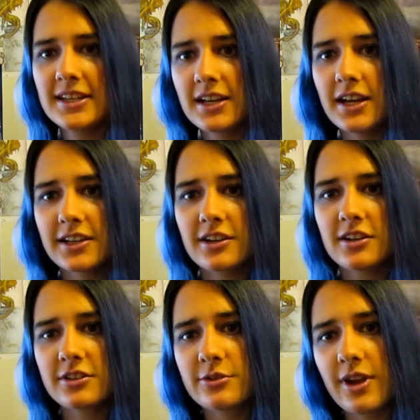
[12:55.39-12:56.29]
I
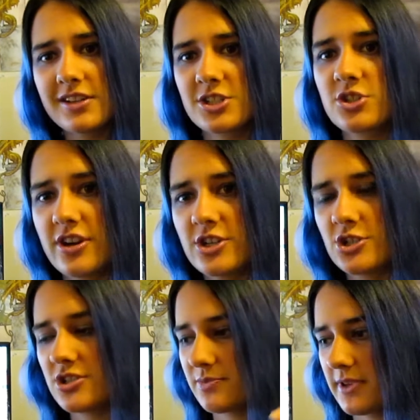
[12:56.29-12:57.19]
call you guys
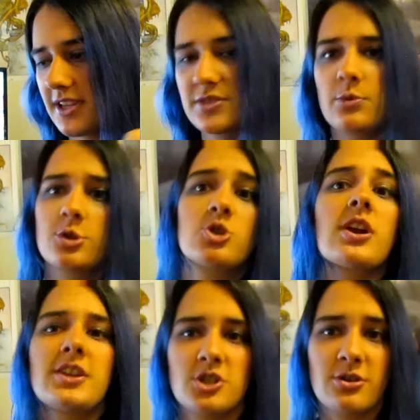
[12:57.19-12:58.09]
strangers because we're
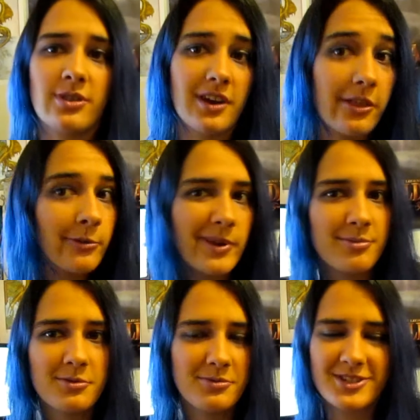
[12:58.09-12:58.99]
stranger than other
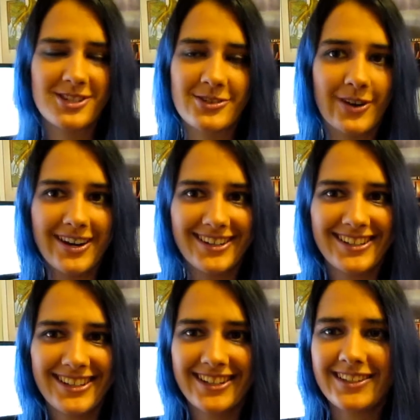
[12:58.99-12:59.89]
people, which is great.
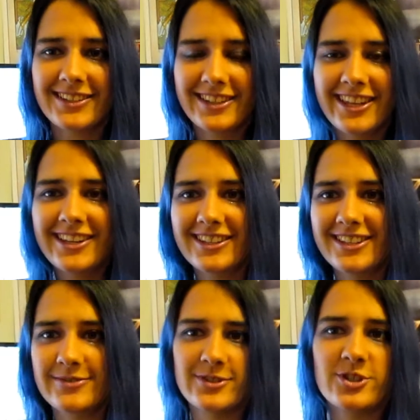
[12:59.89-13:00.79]
Get it?
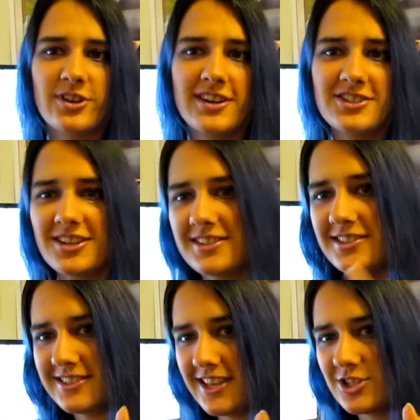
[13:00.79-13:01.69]
Because we're strange.
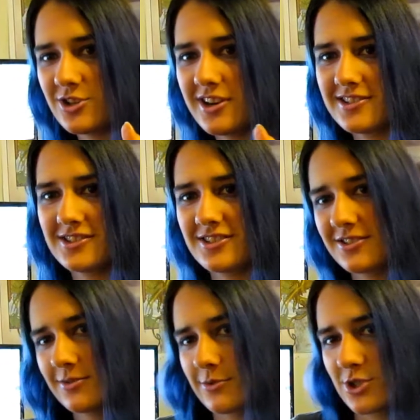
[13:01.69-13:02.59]
Stay strange.
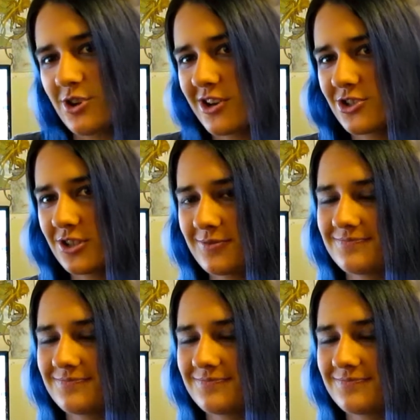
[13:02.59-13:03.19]
We're stranger.